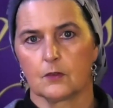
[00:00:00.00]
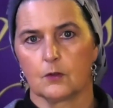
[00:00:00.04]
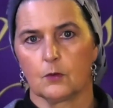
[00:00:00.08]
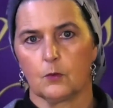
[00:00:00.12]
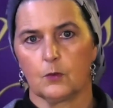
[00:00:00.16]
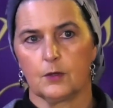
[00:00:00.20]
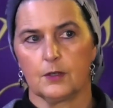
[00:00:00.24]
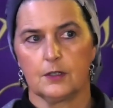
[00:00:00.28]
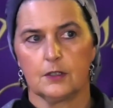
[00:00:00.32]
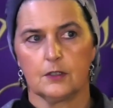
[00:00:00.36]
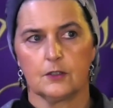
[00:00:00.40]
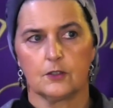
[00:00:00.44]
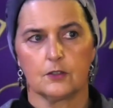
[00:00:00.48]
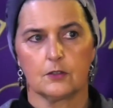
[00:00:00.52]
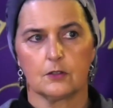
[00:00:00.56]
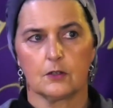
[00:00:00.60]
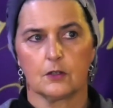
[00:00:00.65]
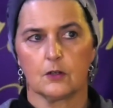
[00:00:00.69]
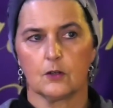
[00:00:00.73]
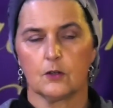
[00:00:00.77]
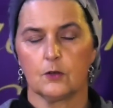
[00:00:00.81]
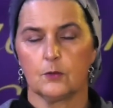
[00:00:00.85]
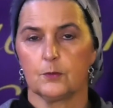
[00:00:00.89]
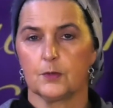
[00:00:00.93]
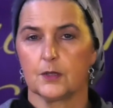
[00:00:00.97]
When did
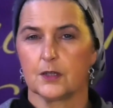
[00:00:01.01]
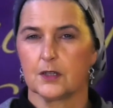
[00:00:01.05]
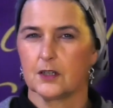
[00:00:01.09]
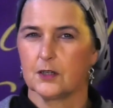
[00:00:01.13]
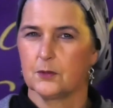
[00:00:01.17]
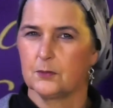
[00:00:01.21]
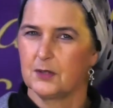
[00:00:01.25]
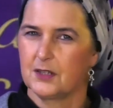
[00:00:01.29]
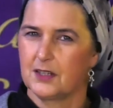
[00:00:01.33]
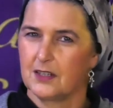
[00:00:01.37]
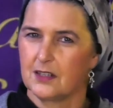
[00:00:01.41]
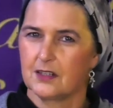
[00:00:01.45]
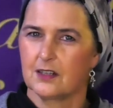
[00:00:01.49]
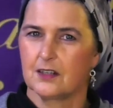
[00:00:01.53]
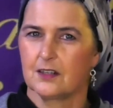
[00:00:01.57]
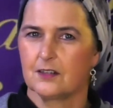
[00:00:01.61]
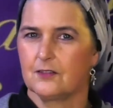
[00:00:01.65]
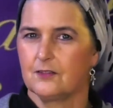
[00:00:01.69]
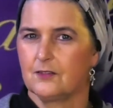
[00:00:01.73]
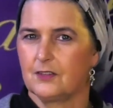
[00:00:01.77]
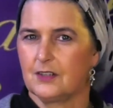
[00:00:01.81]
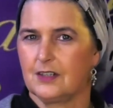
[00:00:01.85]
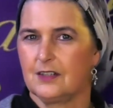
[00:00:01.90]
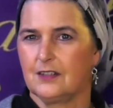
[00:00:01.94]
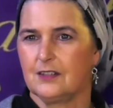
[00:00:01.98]
Sukkot become an
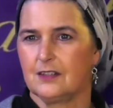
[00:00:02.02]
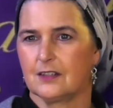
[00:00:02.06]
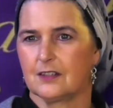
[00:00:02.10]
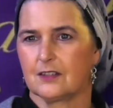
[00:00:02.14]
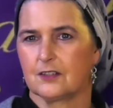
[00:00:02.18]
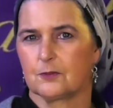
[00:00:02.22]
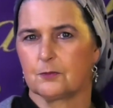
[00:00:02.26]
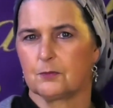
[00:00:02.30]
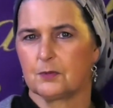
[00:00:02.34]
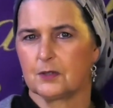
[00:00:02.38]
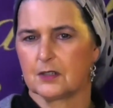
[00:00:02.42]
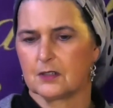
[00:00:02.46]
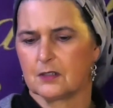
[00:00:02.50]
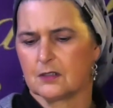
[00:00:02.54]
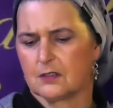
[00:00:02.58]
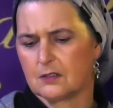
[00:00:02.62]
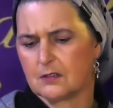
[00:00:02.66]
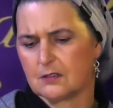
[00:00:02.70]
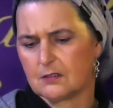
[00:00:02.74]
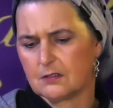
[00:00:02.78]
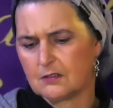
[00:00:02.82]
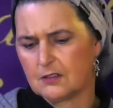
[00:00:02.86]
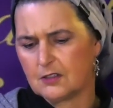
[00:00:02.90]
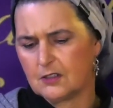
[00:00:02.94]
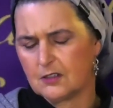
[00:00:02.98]
inconvenience?
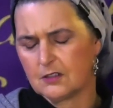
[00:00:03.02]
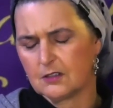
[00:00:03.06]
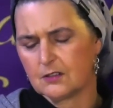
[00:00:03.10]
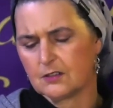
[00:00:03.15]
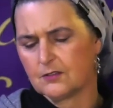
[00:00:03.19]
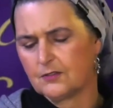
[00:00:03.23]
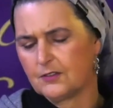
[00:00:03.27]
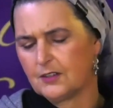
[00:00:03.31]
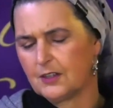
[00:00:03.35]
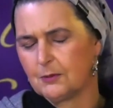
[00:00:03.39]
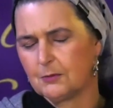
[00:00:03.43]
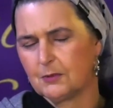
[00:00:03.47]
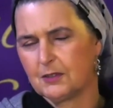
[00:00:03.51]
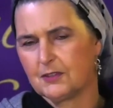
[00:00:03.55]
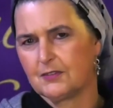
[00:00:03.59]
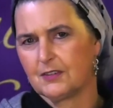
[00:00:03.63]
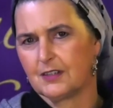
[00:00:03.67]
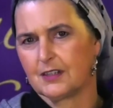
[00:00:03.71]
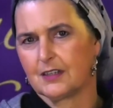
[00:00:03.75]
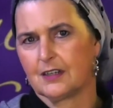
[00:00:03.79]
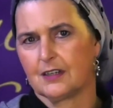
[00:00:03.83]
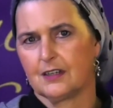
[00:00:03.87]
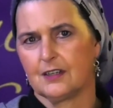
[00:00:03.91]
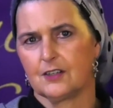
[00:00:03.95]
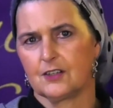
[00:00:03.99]
Because, the family
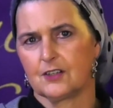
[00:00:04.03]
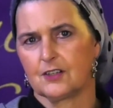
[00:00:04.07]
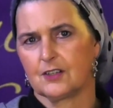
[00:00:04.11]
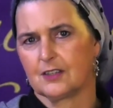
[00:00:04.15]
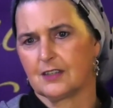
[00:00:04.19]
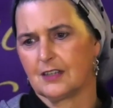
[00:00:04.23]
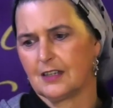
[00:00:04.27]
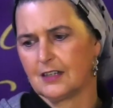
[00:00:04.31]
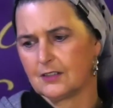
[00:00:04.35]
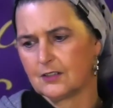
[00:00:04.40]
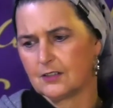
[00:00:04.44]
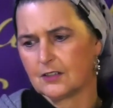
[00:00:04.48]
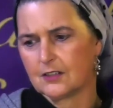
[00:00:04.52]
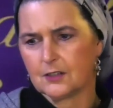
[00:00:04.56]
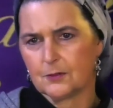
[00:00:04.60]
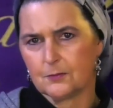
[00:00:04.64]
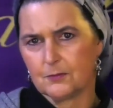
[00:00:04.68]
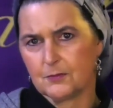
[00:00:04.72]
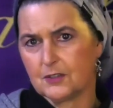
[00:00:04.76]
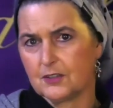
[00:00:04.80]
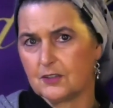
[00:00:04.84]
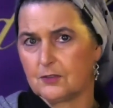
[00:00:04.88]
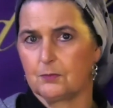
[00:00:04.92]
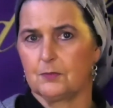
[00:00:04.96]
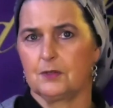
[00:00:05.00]
vacation, that took up
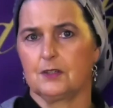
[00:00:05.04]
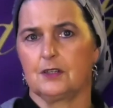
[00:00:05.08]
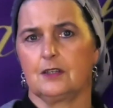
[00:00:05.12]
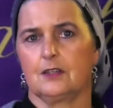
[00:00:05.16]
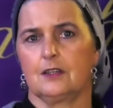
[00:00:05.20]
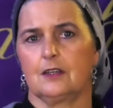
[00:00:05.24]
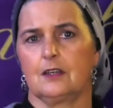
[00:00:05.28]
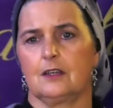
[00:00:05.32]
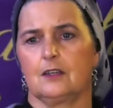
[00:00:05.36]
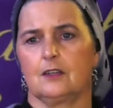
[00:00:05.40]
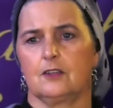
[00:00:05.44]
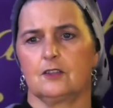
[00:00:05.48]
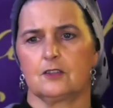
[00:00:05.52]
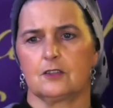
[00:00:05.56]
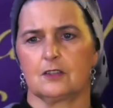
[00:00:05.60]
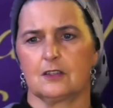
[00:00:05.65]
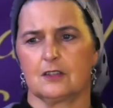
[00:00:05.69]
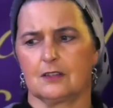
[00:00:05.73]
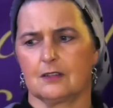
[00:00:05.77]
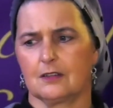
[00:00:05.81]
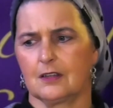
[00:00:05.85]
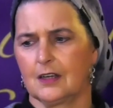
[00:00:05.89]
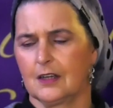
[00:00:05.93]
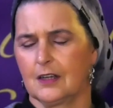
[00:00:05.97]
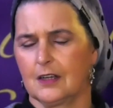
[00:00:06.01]
this many days,
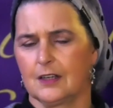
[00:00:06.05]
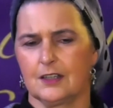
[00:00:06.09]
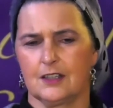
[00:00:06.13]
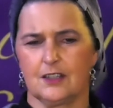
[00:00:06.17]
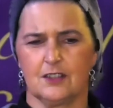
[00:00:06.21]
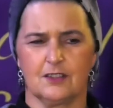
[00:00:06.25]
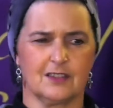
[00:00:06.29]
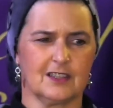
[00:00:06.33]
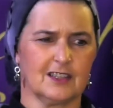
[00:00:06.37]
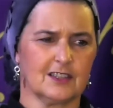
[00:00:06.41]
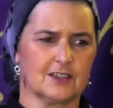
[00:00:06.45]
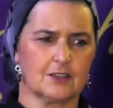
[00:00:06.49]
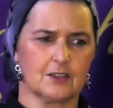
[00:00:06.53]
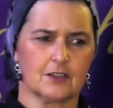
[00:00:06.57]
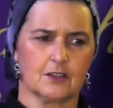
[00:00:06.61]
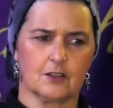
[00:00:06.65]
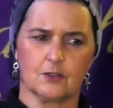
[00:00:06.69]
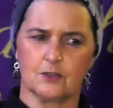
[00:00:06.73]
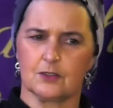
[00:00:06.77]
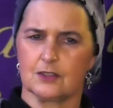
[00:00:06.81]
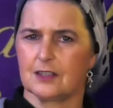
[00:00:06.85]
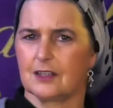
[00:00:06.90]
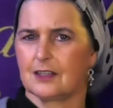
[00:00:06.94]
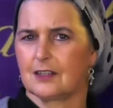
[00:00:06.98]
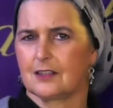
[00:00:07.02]
and, that
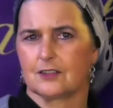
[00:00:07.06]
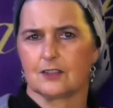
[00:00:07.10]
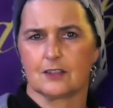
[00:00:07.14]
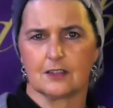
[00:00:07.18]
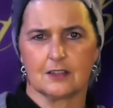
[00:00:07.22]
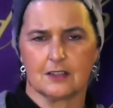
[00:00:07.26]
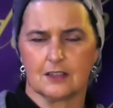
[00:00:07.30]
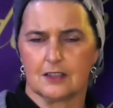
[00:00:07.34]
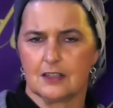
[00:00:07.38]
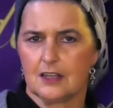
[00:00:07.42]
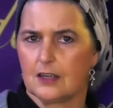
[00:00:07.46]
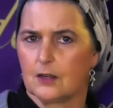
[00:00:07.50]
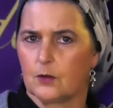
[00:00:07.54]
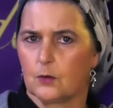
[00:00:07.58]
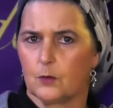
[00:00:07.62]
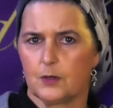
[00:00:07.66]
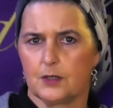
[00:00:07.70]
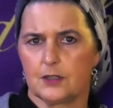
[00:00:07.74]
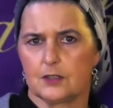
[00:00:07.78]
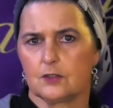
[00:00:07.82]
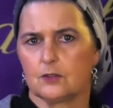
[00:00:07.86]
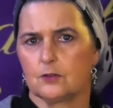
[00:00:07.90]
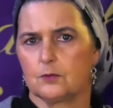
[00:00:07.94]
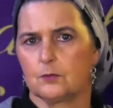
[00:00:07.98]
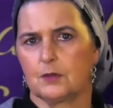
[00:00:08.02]
Sukkot thing, it's going to take way
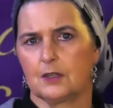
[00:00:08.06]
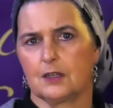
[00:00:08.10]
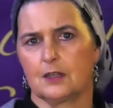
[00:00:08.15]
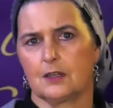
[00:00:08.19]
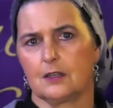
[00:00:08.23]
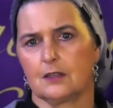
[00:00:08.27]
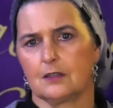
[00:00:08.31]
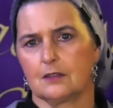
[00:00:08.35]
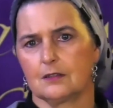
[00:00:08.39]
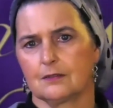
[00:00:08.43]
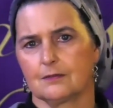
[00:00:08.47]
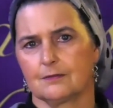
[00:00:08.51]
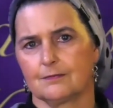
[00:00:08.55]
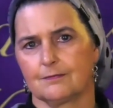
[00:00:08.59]
too many.